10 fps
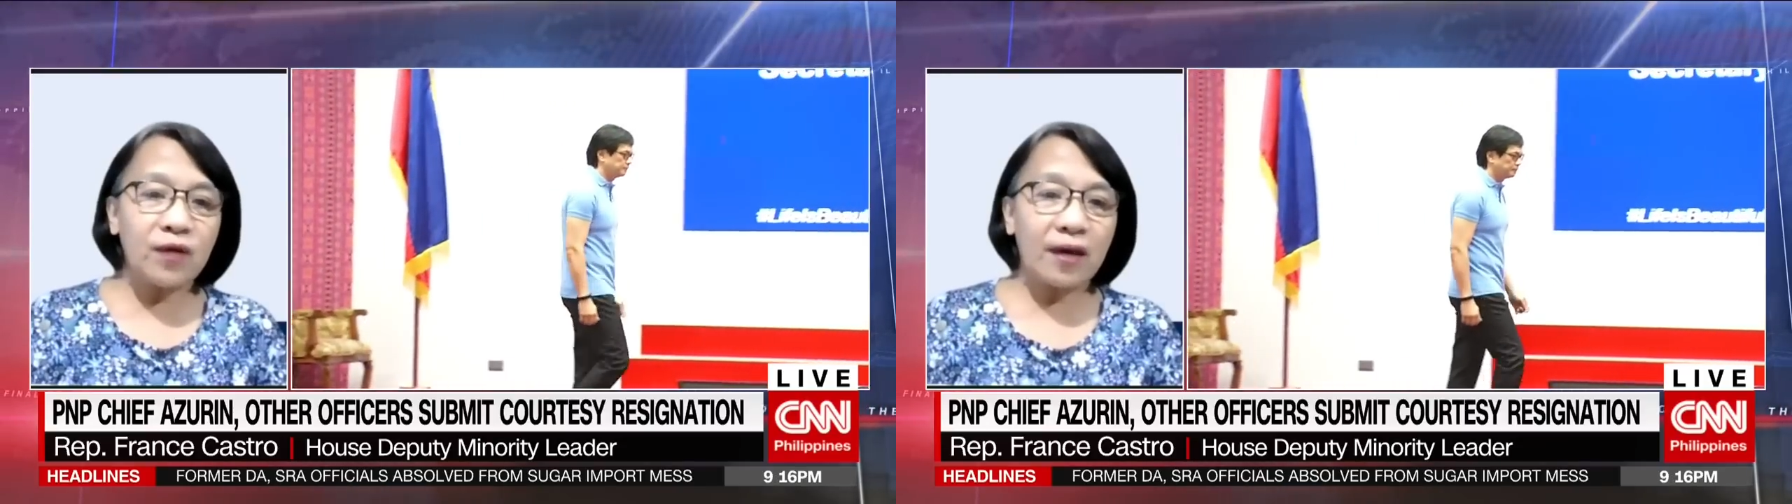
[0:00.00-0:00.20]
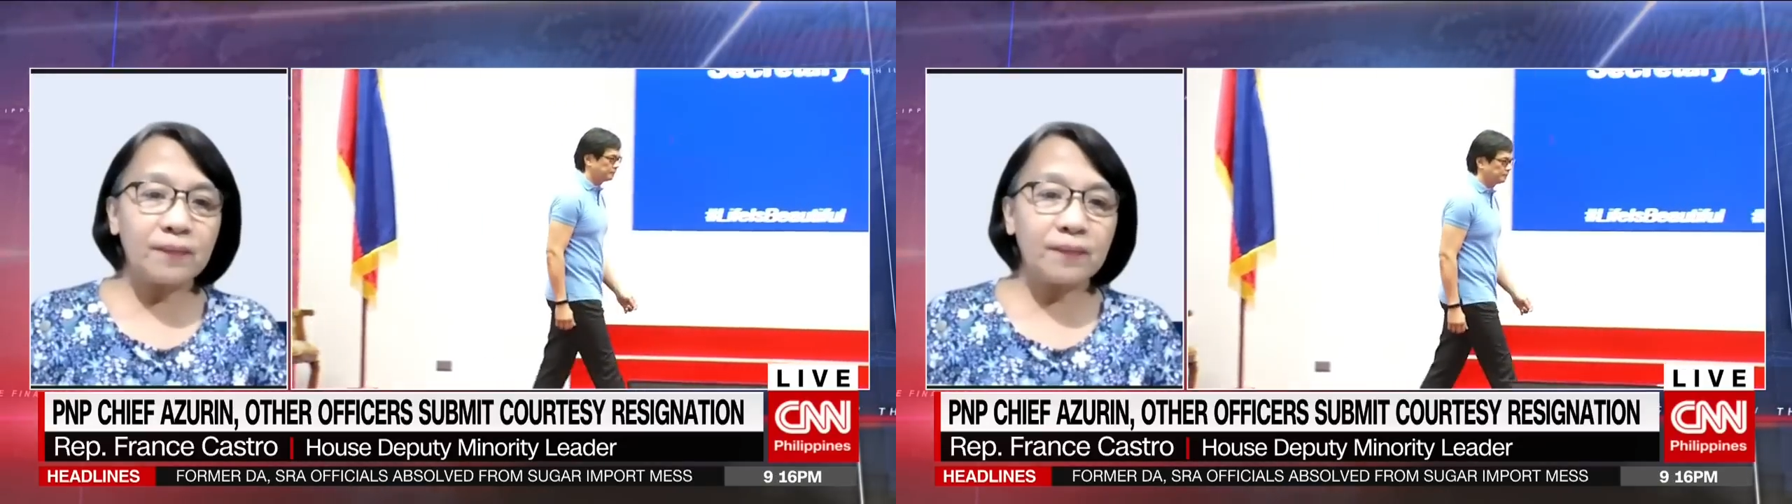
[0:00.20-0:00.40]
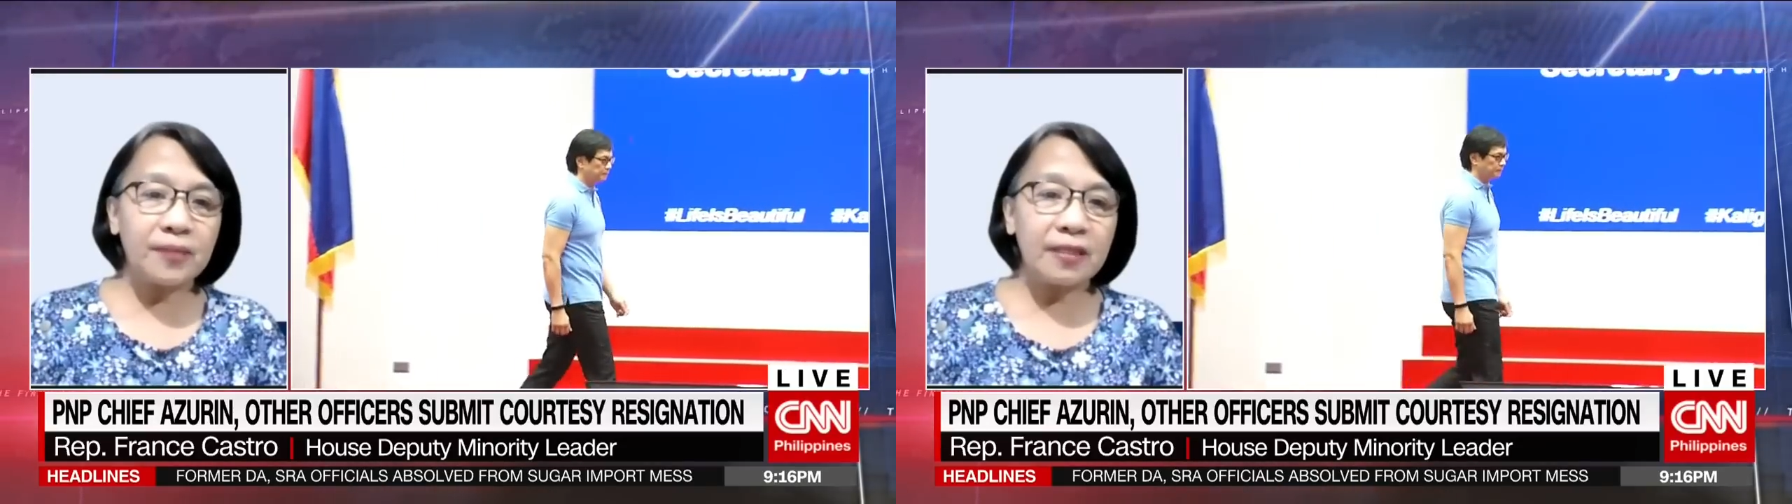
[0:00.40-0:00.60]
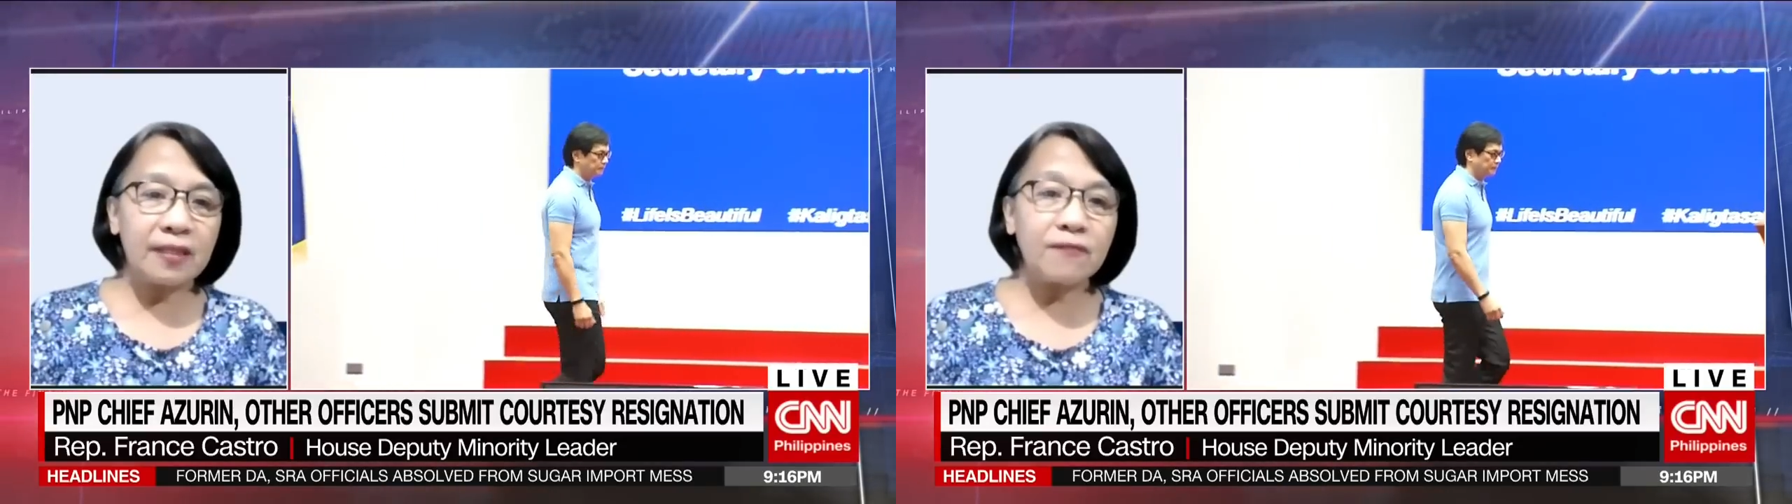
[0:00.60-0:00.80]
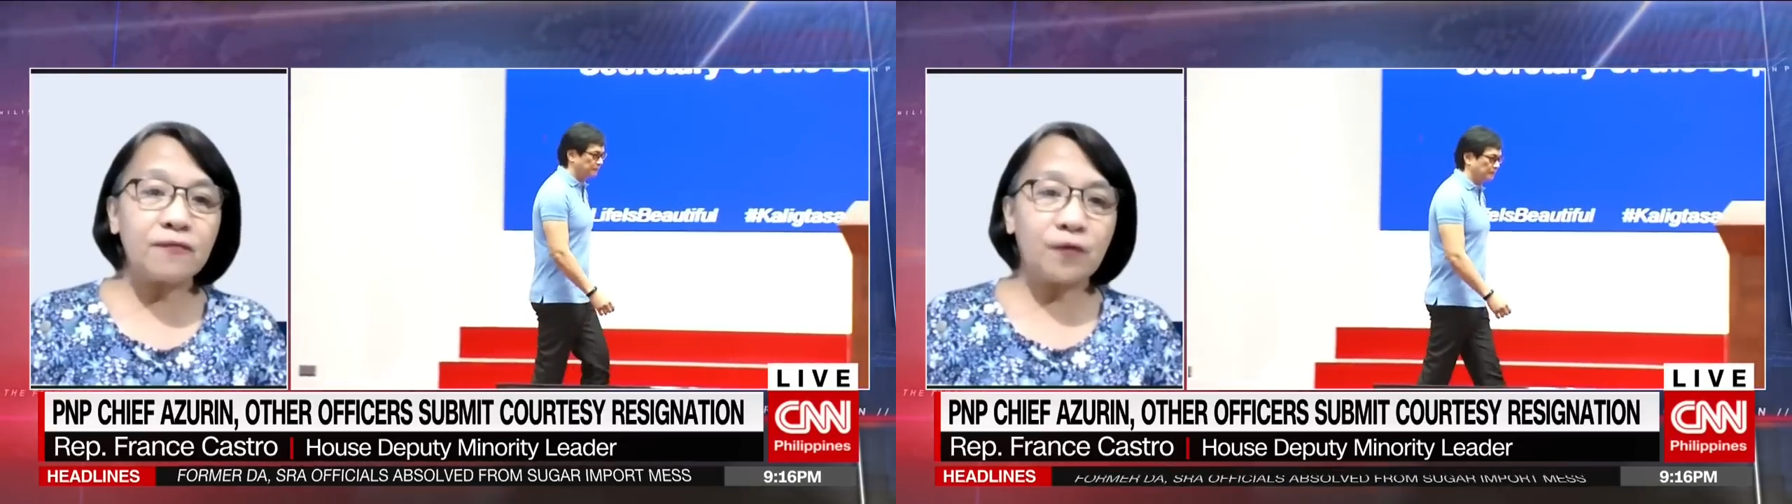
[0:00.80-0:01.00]
have been
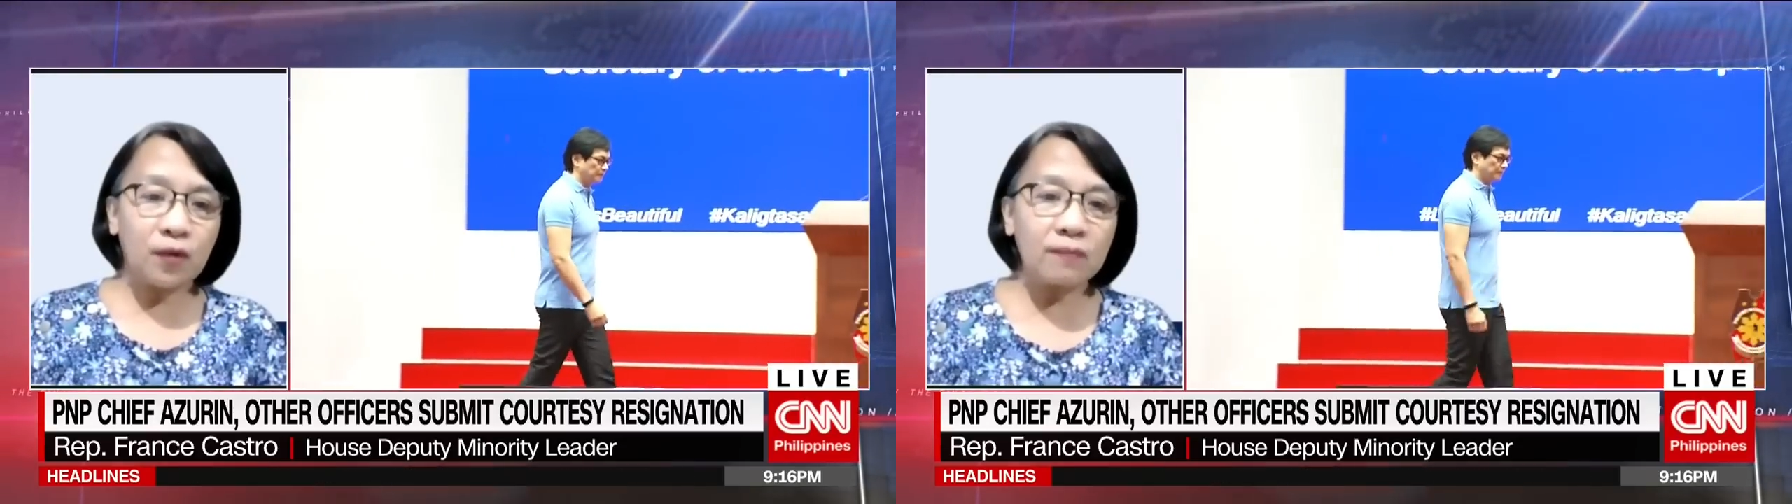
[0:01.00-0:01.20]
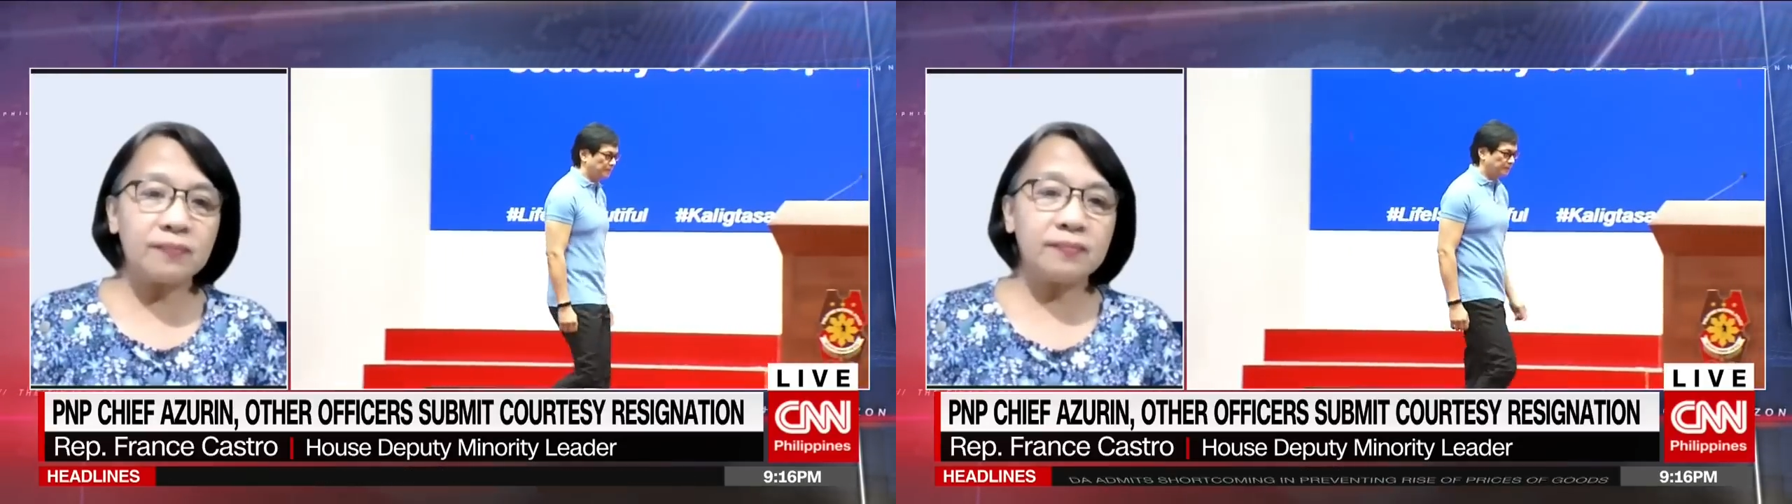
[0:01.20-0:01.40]
involved